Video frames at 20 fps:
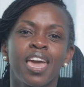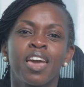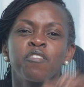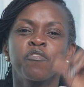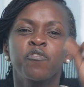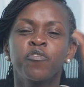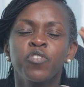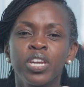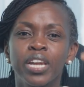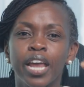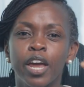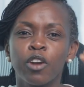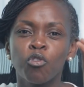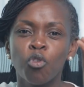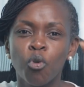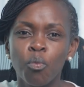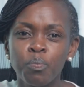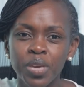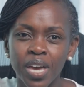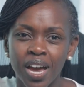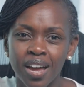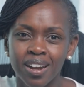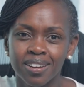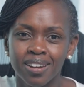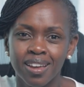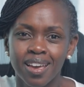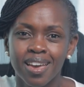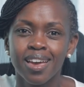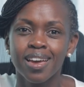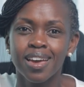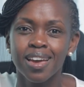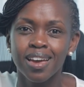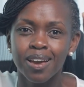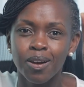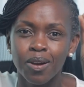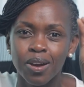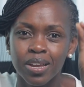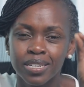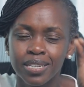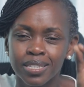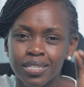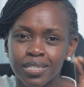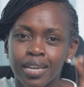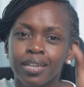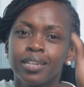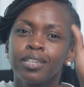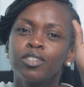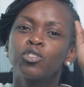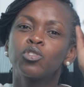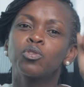every Nairobian decided